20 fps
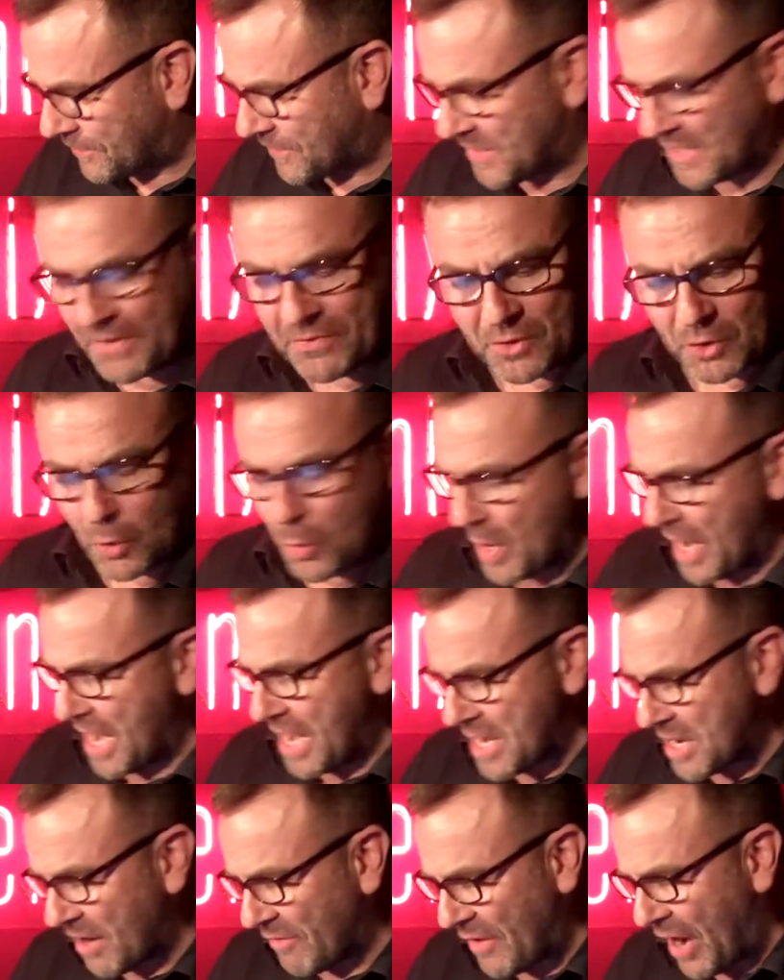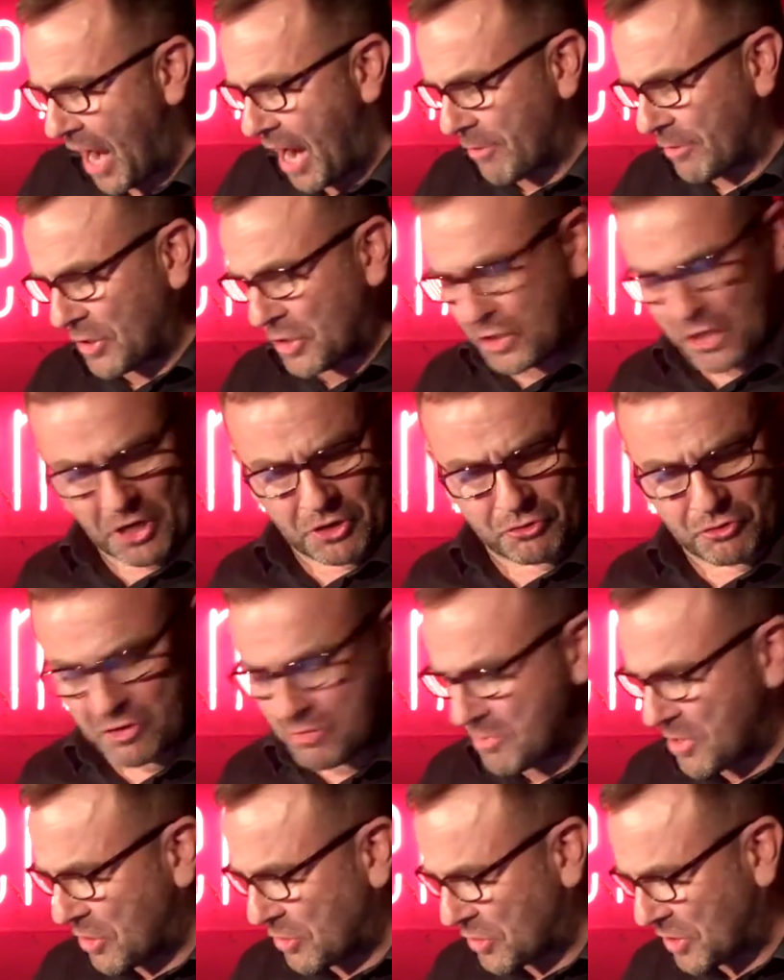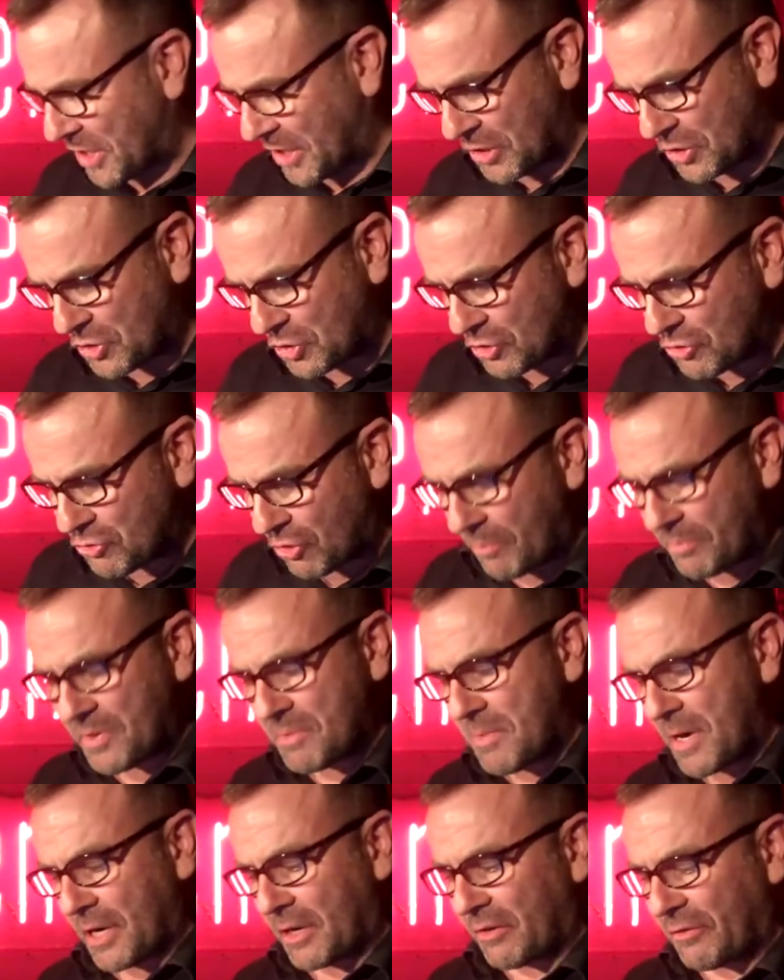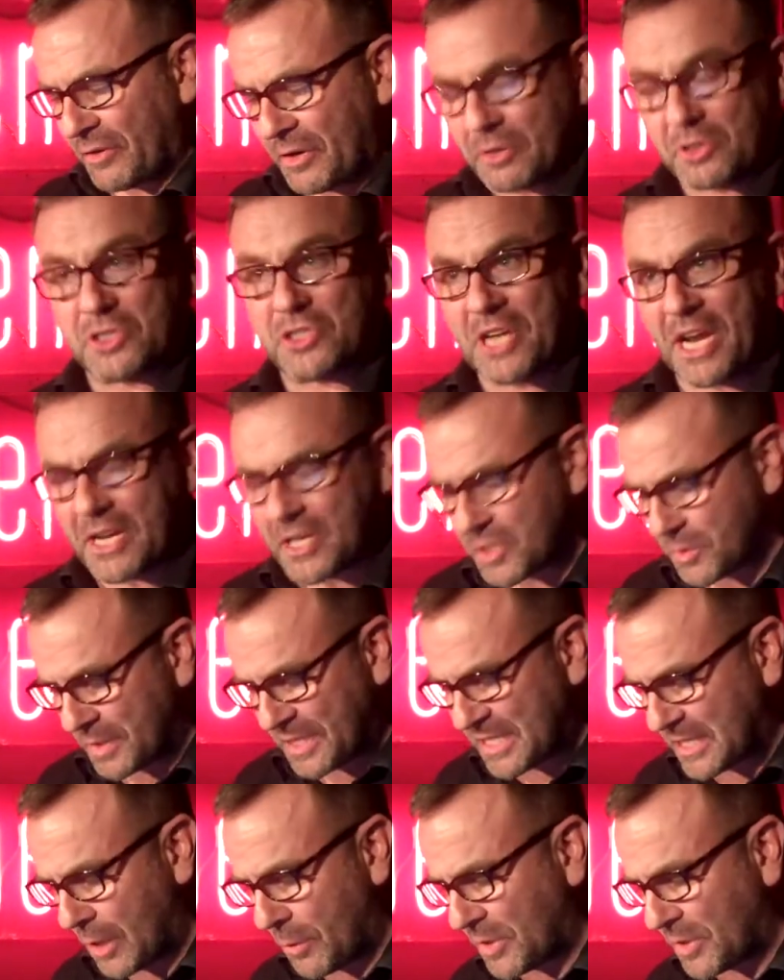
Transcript: said the Queen of Irish country music as she dropped the microphone stand to its